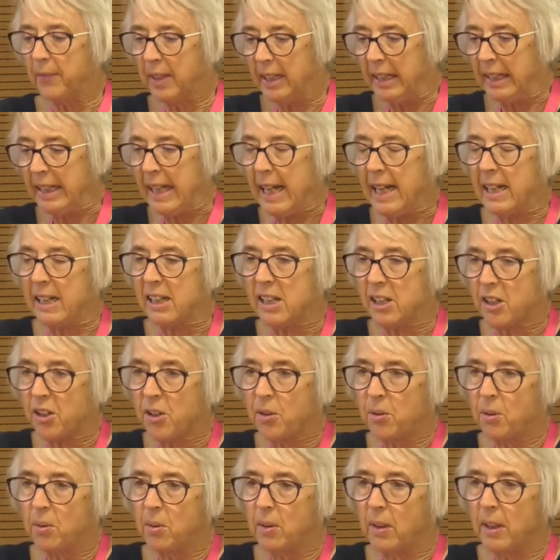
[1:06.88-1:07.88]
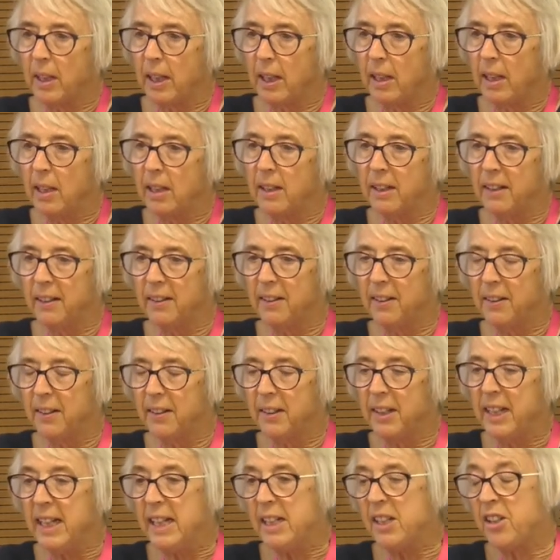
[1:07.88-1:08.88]
Yes, so
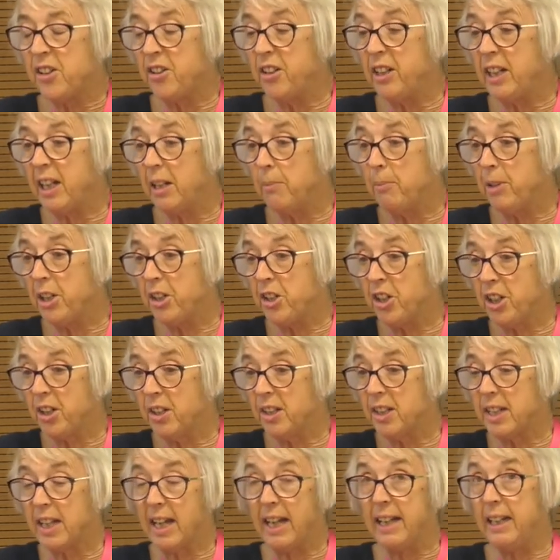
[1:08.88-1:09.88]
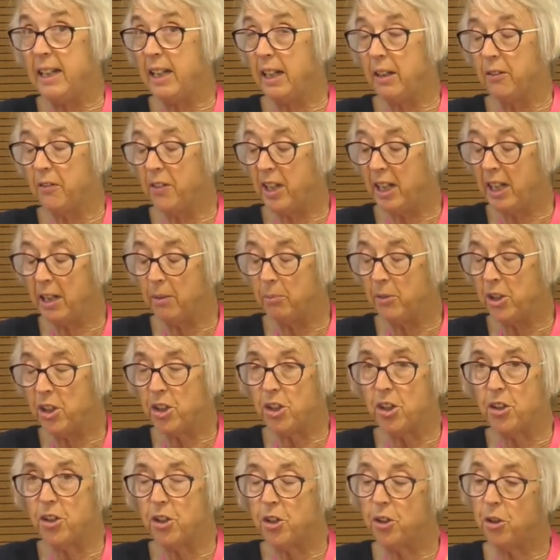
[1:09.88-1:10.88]
these three images, any of the
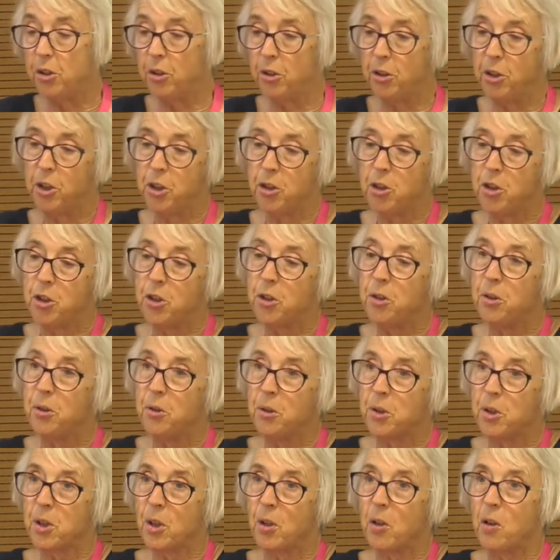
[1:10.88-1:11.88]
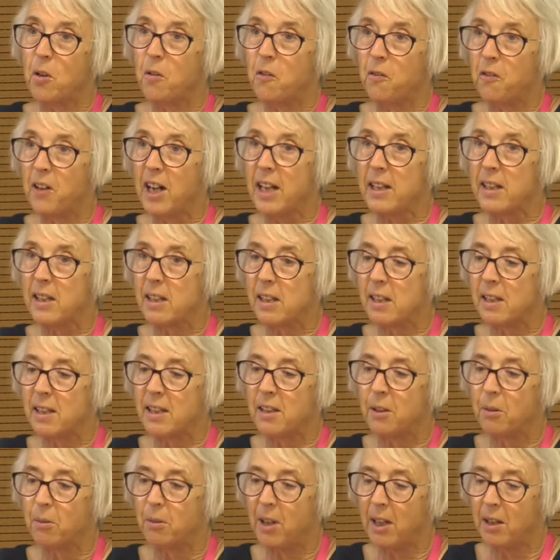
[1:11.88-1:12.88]
images you choose of Frances
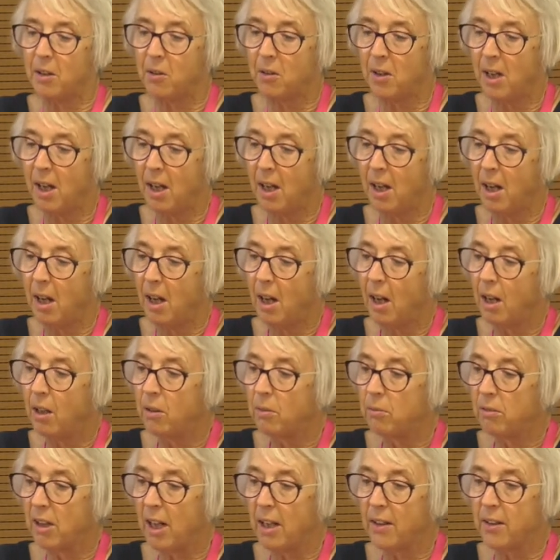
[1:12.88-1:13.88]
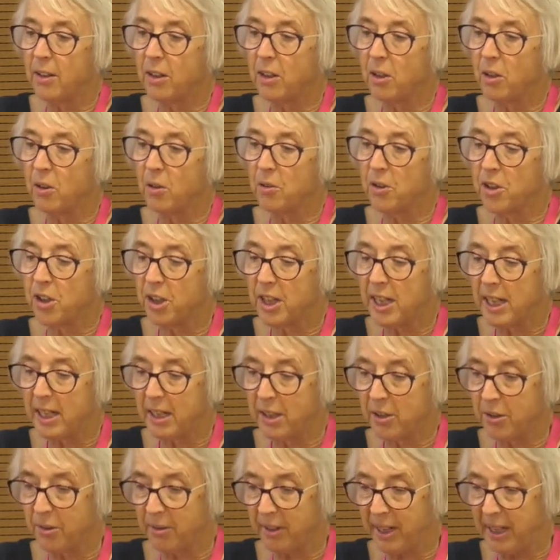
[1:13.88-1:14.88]
Sitwell, are rather
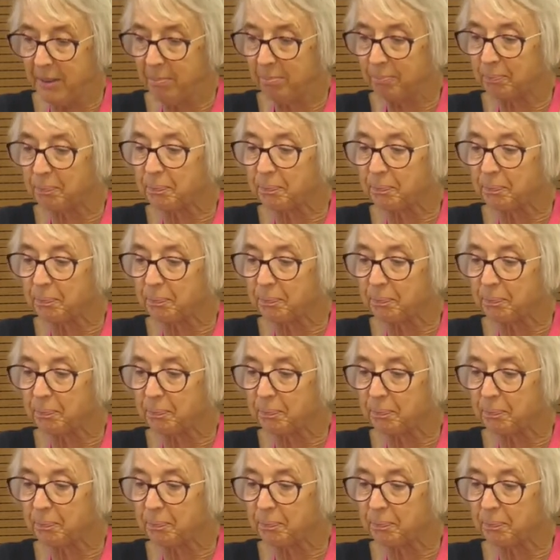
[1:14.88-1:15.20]
contradictory.